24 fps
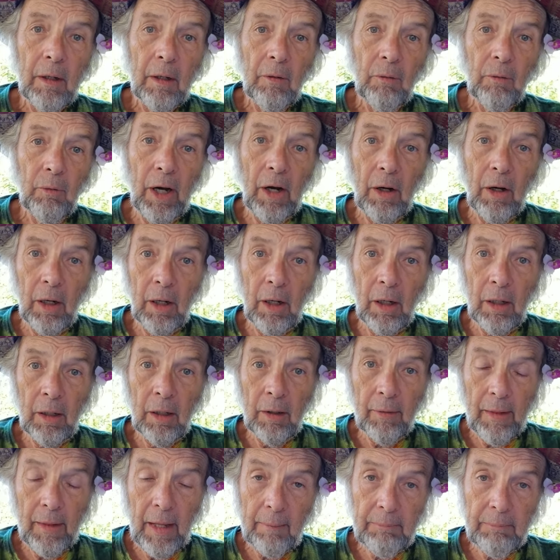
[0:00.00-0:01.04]
Well,
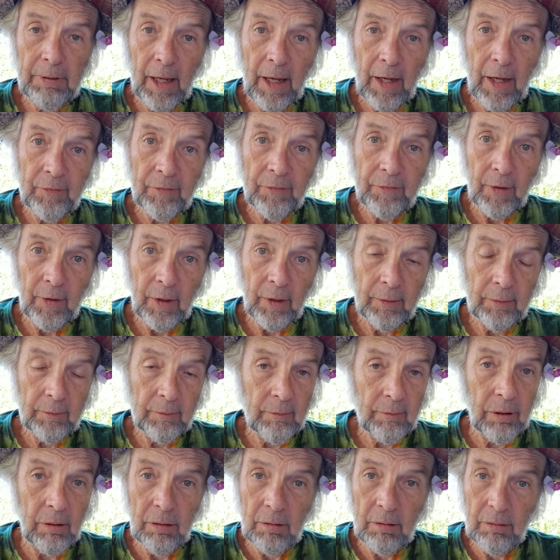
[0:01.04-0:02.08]
that blast, huh?
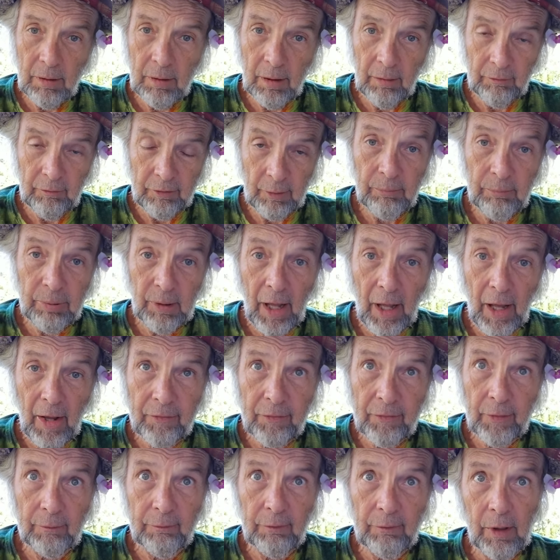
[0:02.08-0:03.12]
That was a
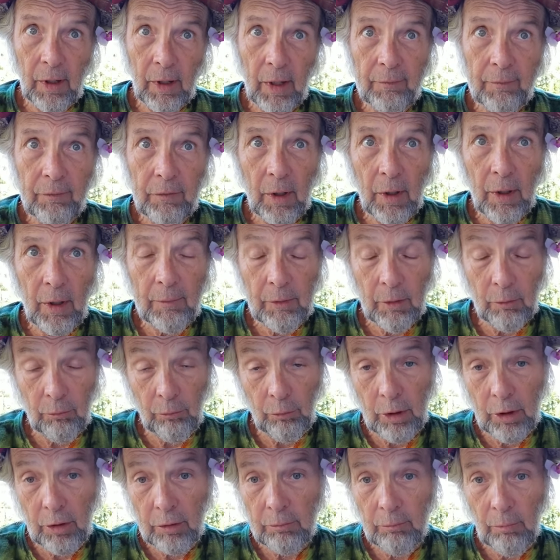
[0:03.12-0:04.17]
blast of a lifetime. The
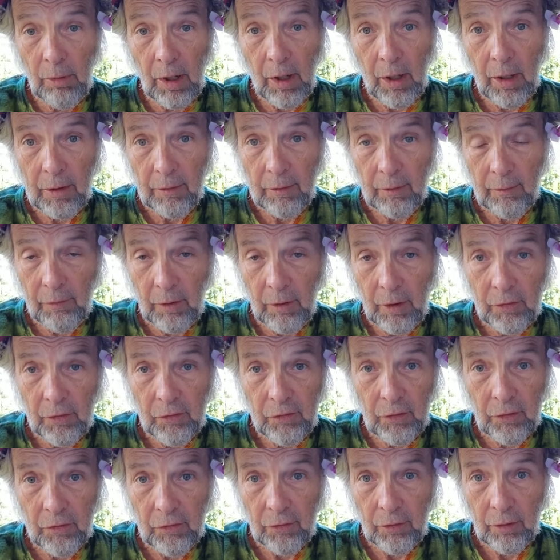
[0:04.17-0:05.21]
weird mind of
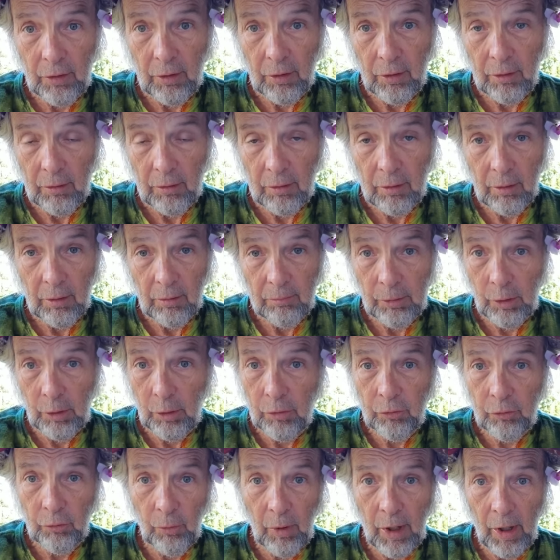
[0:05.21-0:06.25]
Hashishan
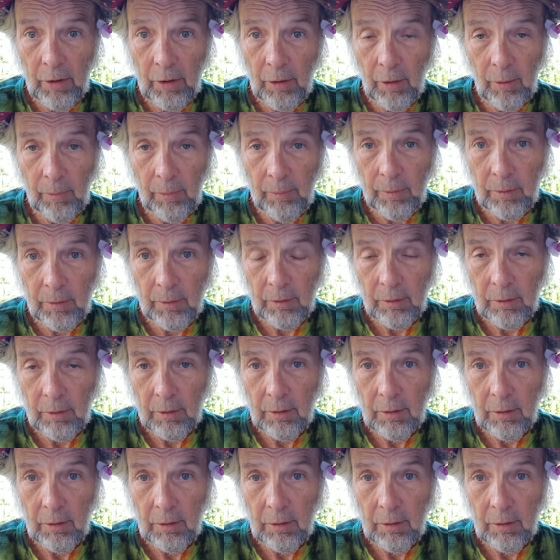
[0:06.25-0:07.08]
blows wide open.